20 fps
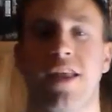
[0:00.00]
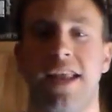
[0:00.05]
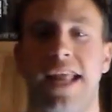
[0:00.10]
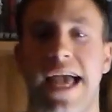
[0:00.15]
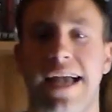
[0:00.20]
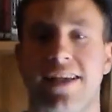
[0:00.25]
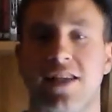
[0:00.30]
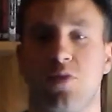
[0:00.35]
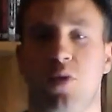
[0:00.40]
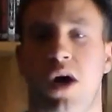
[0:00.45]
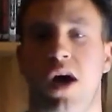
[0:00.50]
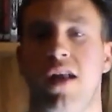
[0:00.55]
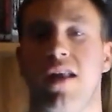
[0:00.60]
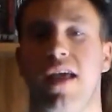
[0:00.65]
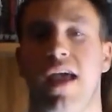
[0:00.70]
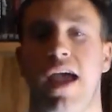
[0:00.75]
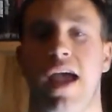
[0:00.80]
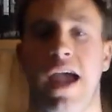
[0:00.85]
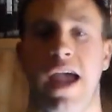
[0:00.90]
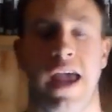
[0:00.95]
you on the next
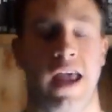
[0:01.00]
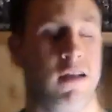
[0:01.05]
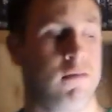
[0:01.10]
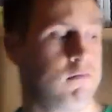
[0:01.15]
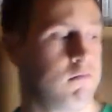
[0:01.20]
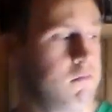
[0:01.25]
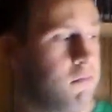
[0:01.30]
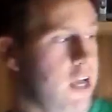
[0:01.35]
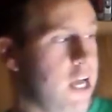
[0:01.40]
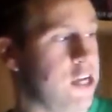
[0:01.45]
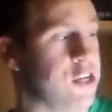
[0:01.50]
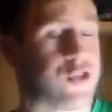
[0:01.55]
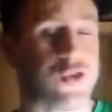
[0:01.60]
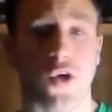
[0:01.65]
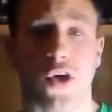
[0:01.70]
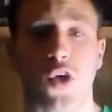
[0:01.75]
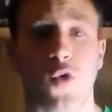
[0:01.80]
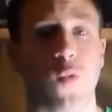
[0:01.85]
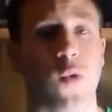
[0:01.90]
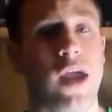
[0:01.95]
one and
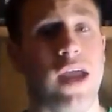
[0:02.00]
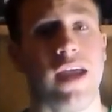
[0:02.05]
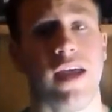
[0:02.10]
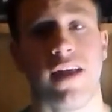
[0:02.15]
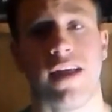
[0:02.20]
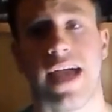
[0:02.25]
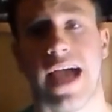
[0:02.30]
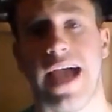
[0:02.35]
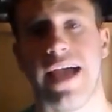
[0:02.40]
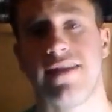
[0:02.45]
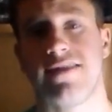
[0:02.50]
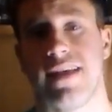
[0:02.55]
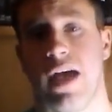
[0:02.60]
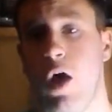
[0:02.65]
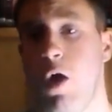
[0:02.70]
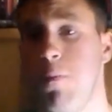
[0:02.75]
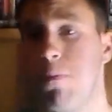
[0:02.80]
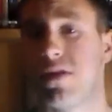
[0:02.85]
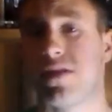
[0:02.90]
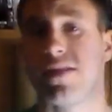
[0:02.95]
enjoy your weekend,
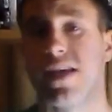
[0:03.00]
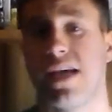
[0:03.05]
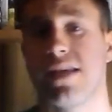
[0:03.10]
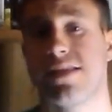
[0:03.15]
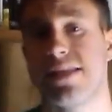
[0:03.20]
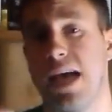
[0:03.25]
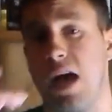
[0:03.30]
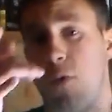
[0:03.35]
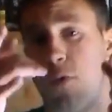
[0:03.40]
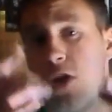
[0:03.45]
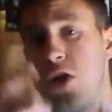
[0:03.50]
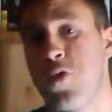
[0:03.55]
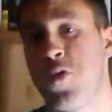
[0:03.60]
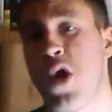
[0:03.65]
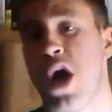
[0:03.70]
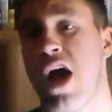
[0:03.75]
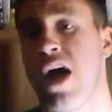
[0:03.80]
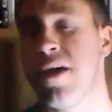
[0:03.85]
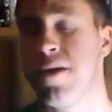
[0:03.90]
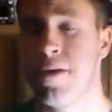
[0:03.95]
guys. I hope it's nice out where
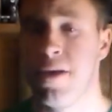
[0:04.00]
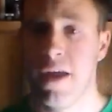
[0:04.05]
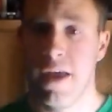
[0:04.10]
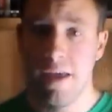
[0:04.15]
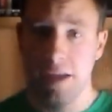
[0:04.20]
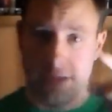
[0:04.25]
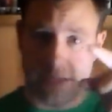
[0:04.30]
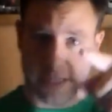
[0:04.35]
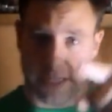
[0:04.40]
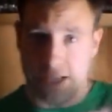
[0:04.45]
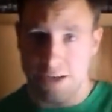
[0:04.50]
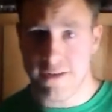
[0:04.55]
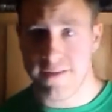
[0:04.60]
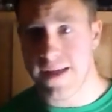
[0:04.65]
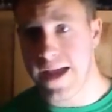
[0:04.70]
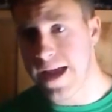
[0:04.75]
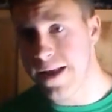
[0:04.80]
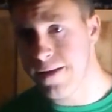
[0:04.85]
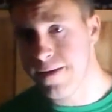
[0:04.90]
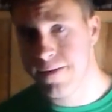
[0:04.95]
you are. See
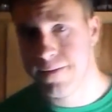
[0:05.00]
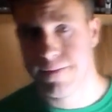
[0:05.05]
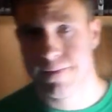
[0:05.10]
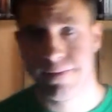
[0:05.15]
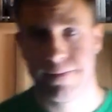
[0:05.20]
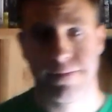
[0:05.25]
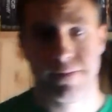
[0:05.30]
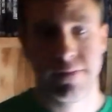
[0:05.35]
you later.